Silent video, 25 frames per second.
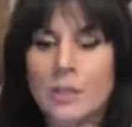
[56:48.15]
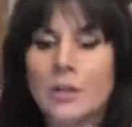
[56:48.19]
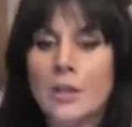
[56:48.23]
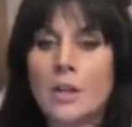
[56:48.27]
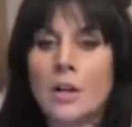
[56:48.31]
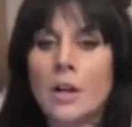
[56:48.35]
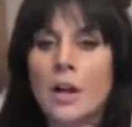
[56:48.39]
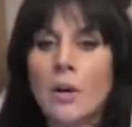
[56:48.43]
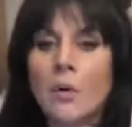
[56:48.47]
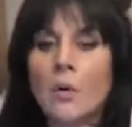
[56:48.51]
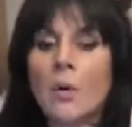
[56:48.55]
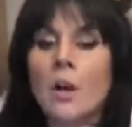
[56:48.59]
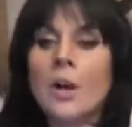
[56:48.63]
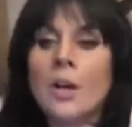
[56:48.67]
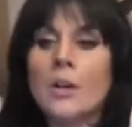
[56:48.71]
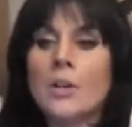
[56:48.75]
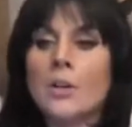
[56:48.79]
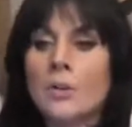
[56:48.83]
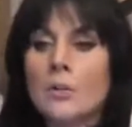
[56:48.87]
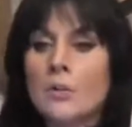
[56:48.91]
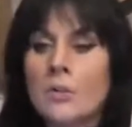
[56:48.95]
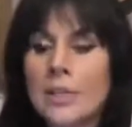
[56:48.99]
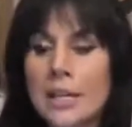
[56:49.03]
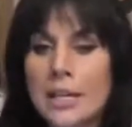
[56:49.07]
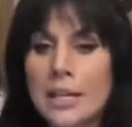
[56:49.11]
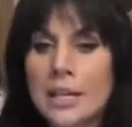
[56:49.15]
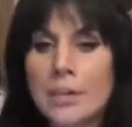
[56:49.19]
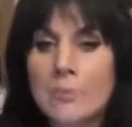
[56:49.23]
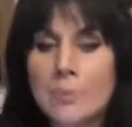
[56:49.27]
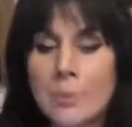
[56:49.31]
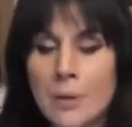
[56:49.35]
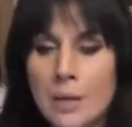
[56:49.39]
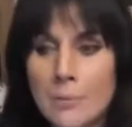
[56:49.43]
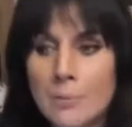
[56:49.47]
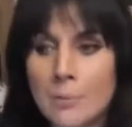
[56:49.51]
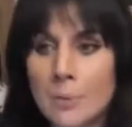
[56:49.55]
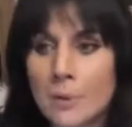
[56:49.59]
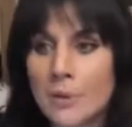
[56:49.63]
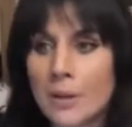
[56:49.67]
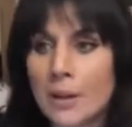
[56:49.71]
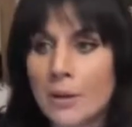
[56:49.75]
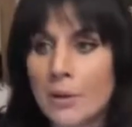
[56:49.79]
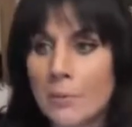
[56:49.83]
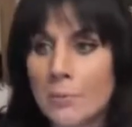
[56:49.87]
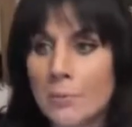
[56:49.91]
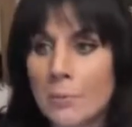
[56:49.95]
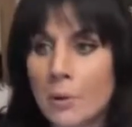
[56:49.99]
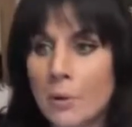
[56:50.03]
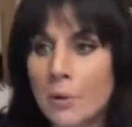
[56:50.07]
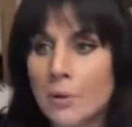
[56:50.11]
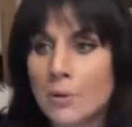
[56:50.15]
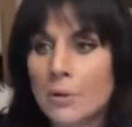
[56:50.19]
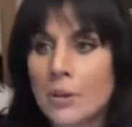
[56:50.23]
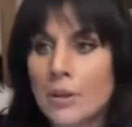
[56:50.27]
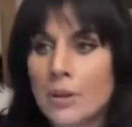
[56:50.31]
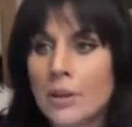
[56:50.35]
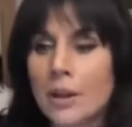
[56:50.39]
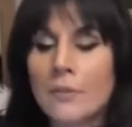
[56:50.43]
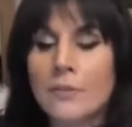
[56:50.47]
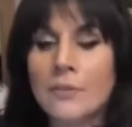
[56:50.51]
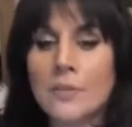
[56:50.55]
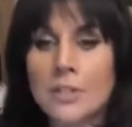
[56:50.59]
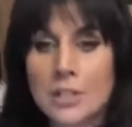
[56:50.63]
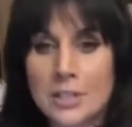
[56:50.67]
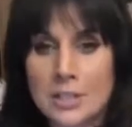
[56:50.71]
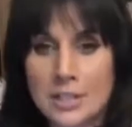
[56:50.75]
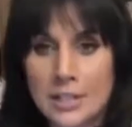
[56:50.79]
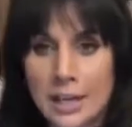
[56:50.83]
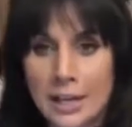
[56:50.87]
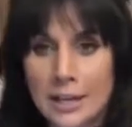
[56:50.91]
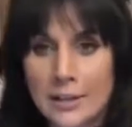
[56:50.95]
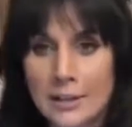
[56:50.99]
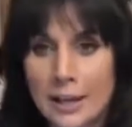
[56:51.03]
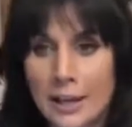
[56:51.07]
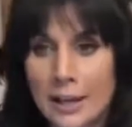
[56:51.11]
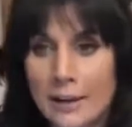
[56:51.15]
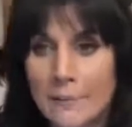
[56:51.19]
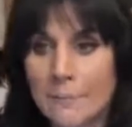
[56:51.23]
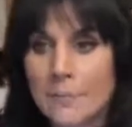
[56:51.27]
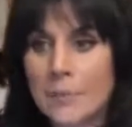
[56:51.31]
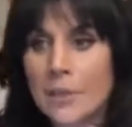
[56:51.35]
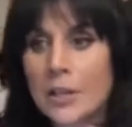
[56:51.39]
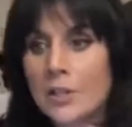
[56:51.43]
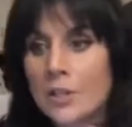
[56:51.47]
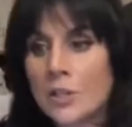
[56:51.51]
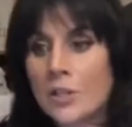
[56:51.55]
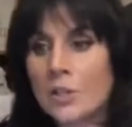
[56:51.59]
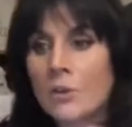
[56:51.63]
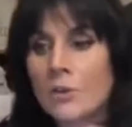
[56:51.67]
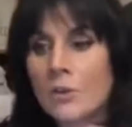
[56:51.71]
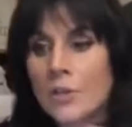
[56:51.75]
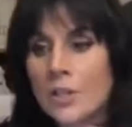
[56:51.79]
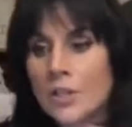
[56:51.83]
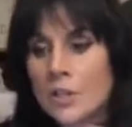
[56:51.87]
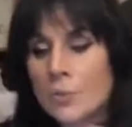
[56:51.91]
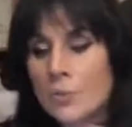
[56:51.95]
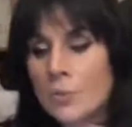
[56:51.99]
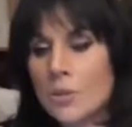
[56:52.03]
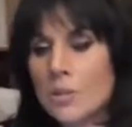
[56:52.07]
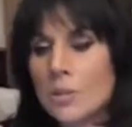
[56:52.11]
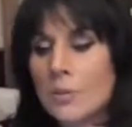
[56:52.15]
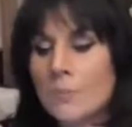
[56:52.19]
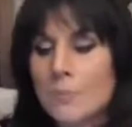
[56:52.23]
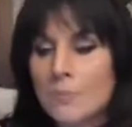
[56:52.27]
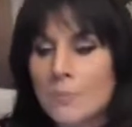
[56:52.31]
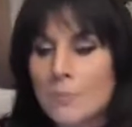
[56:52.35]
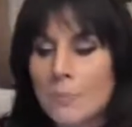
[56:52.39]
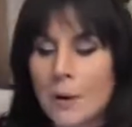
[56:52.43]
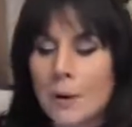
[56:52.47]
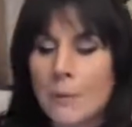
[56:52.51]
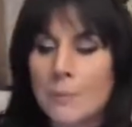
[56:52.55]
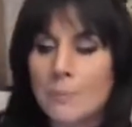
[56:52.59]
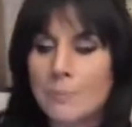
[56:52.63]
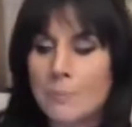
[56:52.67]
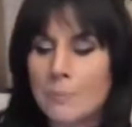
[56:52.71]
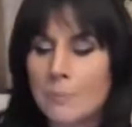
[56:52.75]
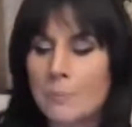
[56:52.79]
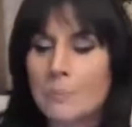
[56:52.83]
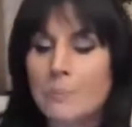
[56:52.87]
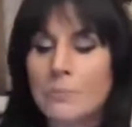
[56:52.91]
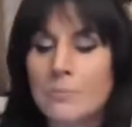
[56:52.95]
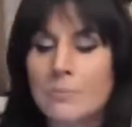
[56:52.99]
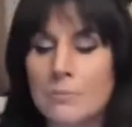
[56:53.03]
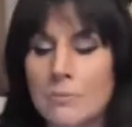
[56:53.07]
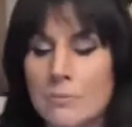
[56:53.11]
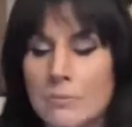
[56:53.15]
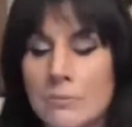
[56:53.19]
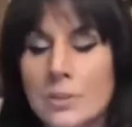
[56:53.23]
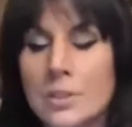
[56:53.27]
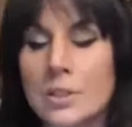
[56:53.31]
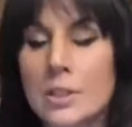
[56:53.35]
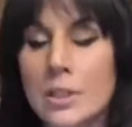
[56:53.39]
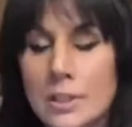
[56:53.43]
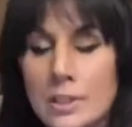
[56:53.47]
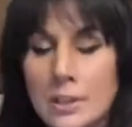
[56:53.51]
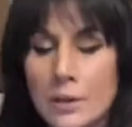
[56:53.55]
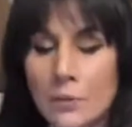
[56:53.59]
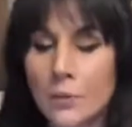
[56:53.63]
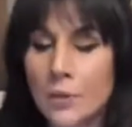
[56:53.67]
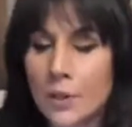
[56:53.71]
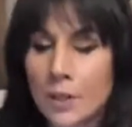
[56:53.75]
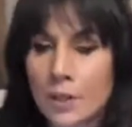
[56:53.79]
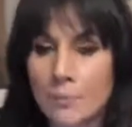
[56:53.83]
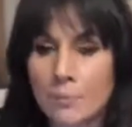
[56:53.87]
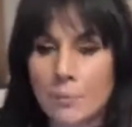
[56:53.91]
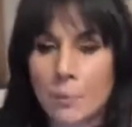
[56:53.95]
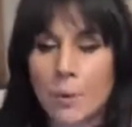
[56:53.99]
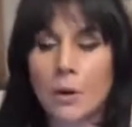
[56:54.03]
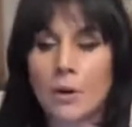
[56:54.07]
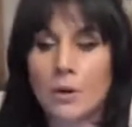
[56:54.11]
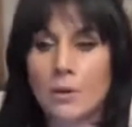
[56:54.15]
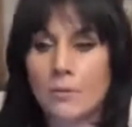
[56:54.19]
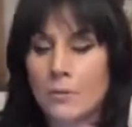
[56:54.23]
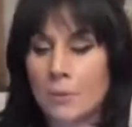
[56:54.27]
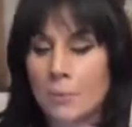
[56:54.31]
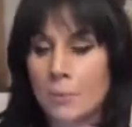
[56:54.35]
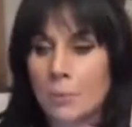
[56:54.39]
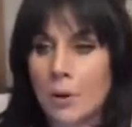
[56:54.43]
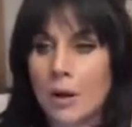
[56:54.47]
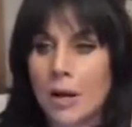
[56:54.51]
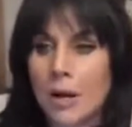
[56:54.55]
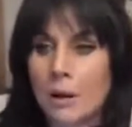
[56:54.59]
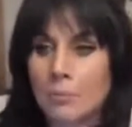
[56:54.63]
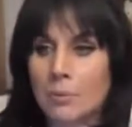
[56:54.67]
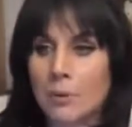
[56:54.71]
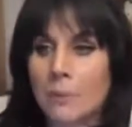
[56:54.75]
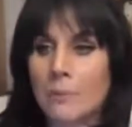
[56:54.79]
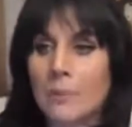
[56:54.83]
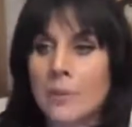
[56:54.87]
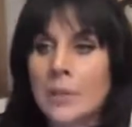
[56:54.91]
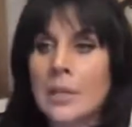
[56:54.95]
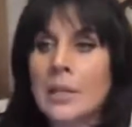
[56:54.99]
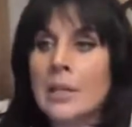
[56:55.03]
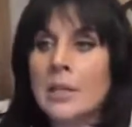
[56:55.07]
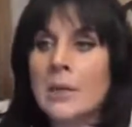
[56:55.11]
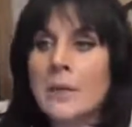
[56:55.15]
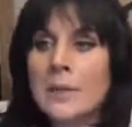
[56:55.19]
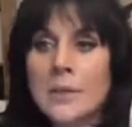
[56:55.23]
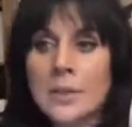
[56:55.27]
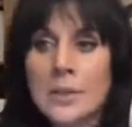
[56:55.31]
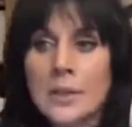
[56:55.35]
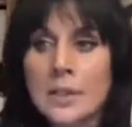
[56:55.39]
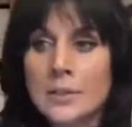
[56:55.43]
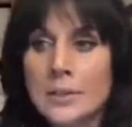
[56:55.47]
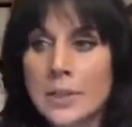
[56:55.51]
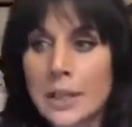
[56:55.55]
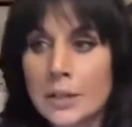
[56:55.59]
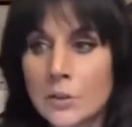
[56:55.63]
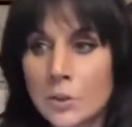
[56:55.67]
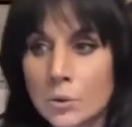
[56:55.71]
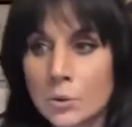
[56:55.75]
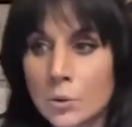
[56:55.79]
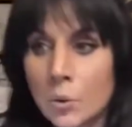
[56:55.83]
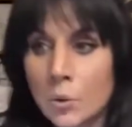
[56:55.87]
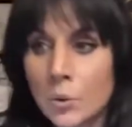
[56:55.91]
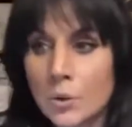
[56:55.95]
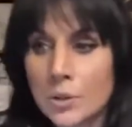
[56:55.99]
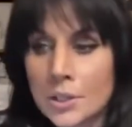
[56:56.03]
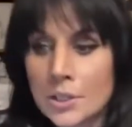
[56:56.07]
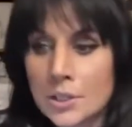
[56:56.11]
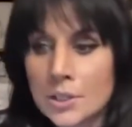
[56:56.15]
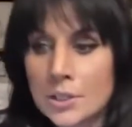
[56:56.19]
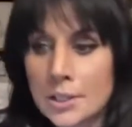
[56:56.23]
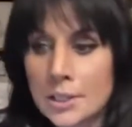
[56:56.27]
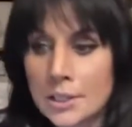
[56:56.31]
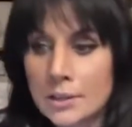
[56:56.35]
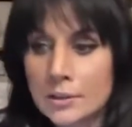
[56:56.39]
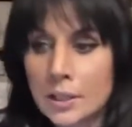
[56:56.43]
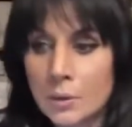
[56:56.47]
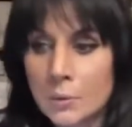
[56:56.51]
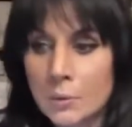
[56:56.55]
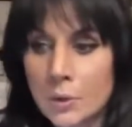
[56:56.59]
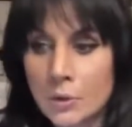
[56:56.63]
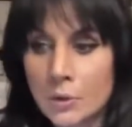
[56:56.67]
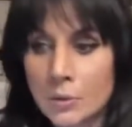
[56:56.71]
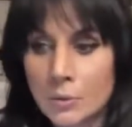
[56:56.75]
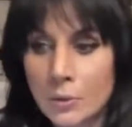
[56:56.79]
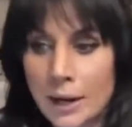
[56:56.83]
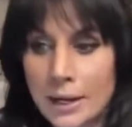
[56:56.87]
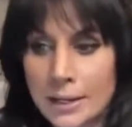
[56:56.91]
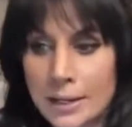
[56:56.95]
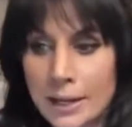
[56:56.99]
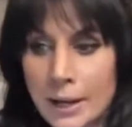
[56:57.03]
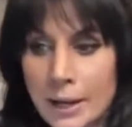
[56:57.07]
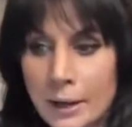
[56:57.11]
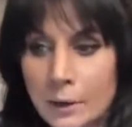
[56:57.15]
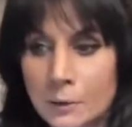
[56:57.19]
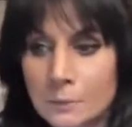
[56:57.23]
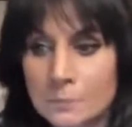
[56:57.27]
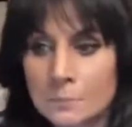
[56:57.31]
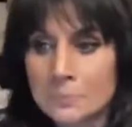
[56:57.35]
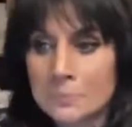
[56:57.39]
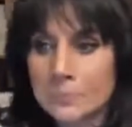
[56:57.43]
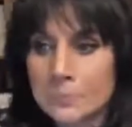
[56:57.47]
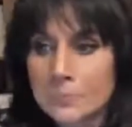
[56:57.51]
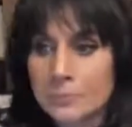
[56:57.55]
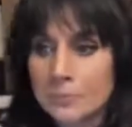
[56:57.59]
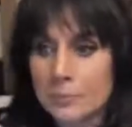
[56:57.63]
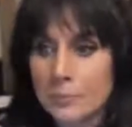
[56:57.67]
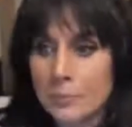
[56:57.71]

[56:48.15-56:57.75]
You know, you need people that are bold enough to say that. And so this was a, a significant part of the problem that the Lord is dealing with right now